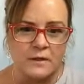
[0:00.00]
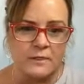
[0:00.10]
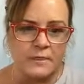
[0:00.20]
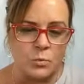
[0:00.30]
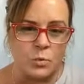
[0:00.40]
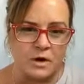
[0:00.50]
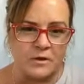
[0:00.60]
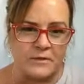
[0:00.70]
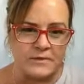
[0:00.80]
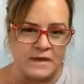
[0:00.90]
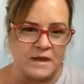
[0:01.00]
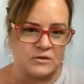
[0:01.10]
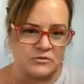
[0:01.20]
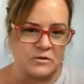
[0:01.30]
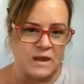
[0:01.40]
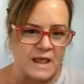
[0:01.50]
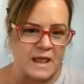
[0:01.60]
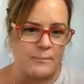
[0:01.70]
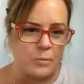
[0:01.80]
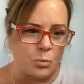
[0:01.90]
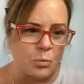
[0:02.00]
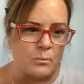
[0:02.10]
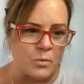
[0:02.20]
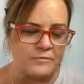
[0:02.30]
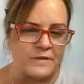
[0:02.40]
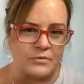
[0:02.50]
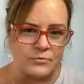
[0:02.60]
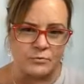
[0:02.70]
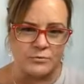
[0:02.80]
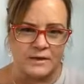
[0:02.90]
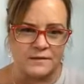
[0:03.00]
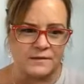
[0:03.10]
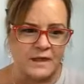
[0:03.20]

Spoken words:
the work that they need to do to keep moving through this.